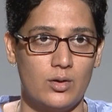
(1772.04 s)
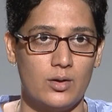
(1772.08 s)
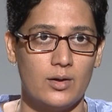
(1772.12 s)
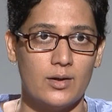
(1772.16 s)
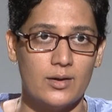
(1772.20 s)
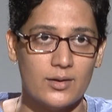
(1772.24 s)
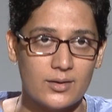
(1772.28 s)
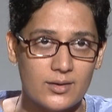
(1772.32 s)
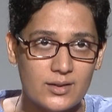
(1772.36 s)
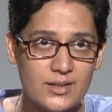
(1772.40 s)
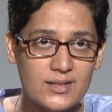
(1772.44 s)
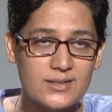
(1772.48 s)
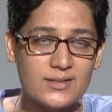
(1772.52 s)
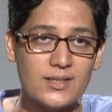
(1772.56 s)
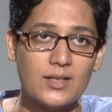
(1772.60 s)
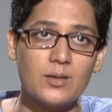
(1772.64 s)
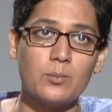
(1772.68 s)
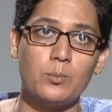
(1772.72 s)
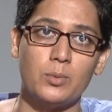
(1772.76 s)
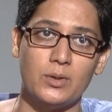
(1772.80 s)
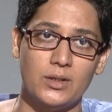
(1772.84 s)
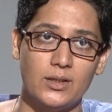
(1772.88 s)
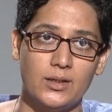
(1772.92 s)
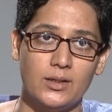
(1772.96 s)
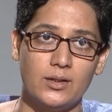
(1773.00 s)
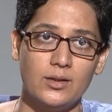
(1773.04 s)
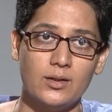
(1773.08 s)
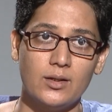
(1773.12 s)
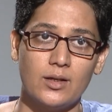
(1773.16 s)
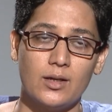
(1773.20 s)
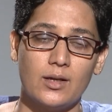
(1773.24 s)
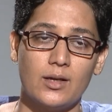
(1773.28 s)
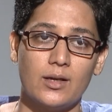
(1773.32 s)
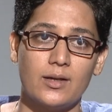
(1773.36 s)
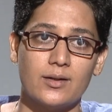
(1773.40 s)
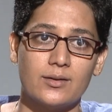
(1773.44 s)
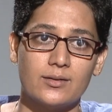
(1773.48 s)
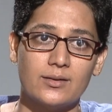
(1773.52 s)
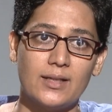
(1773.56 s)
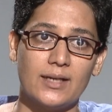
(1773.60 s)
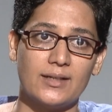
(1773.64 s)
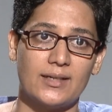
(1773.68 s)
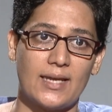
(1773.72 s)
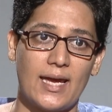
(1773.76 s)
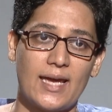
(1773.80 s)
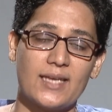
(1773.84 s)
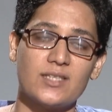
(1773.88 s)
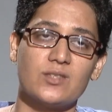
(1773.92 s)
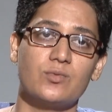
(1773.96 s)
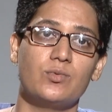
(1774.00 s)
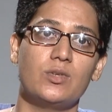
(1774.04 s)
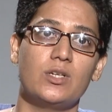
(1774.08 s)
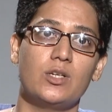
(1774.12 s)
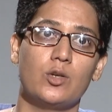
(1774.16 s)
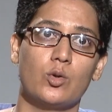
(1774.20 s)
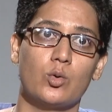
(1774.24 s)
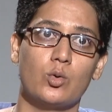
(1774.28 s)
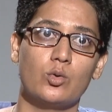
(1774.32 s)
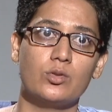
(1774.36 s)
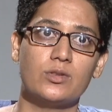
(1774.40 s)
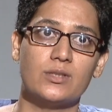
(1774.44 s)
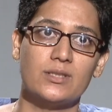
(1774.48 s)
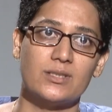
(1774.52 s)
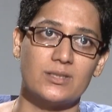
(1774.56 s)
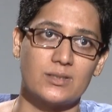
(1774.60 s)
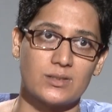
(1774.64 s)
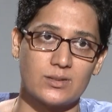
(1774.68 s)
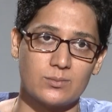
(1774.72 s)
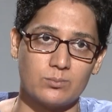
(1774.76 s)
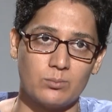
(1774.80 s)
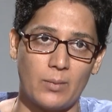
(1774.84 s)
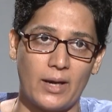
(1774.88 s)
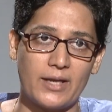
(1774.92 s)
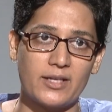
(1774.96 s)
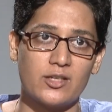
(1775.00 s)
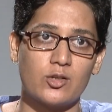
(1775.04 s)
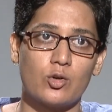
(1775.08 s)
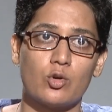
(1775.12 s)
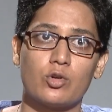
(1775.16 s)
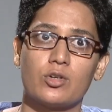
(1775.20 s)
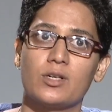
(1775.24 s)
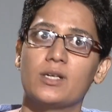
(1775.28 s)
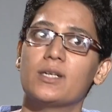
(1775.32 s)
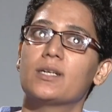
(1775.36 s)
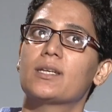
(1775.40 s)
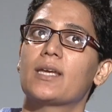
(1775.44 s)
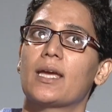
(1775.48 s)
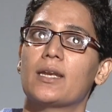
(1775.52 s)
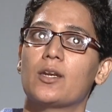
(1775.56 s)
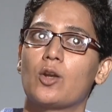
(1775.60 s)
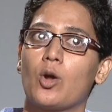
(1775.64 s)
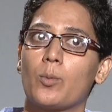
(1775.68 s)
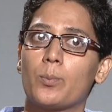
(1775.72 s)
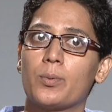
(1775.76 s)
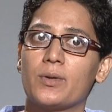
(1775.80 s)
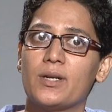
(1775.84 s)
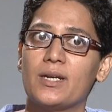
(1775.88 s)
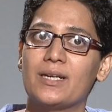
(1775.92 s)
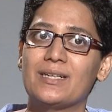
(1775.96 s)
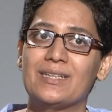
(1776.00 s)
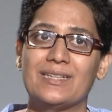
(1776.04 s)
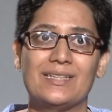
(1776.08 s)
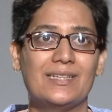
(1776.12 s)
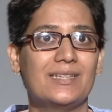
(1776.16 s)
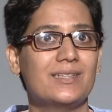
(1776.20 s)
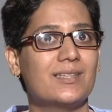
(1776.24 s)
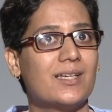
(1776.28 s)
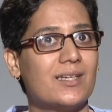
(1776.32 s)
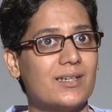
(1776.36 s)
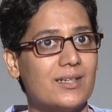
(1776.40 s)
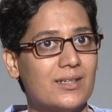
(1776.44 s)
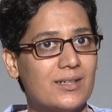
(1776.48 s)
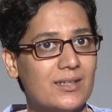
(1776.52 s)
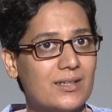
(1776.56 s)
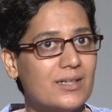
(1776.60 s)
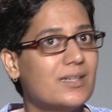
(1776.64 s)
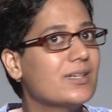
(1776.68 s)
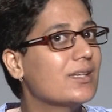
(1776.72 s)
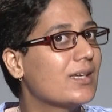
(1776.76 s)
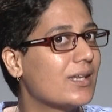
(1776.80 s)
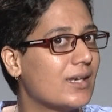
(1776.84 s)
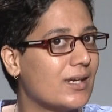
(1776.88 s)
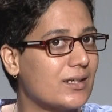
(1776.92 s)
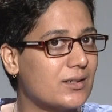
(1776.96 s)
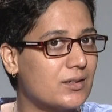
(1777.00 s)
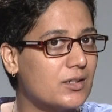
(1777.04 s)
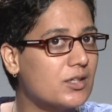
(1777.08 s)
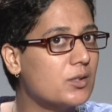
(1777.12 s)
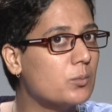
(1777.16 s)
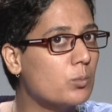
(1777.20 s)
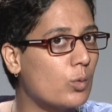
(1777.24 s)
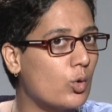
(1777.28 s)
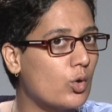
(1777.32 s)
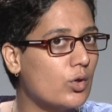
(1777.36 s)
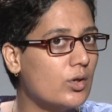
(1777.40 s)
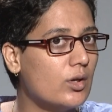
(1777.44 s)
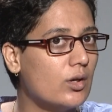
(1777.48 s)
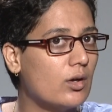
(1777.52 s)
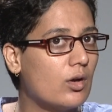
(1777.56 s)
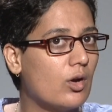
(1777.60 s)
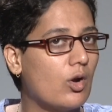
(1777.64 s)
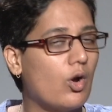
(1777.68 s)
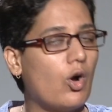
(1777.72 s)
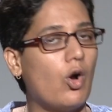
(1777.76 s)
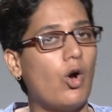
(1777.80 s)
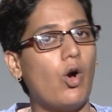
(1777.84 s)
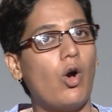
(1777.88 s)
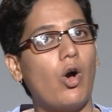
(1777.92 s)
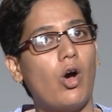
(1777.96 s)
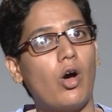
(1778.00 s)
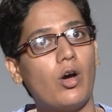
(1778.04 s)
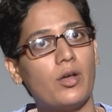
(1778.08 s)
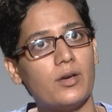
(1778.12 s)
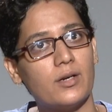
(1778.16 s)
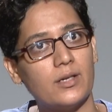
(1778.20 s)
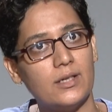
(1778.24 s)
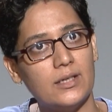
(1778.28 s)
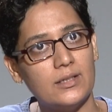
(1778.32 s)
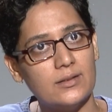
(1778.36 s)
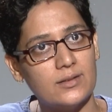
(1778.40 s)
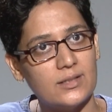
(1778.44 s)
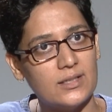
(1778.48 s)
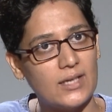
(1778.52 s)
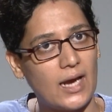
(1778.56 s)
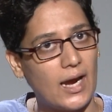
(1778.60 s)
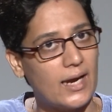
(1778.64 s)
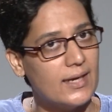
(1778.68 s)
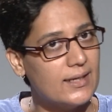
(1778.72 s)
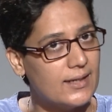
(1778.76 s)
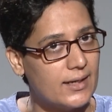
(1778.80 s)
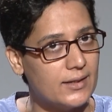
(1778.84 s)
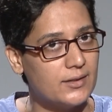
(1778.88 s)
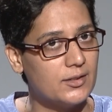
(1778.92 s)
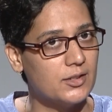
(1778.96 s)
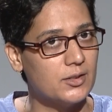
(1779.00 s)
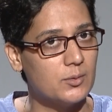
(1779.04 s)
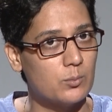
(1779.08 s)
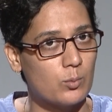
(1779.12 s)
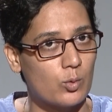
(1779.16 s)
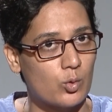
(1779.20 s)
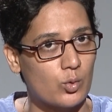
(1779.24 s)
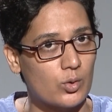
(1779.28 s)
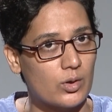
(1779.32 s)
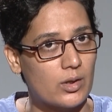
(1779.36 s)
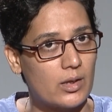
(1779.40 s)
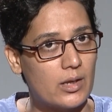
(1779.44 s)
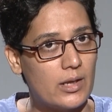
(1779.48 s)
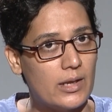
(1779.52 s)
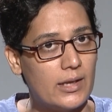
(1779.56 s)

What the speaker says: Reason being that, as we know, this microgrid can operate either in grid connected mode or in the islanded mode.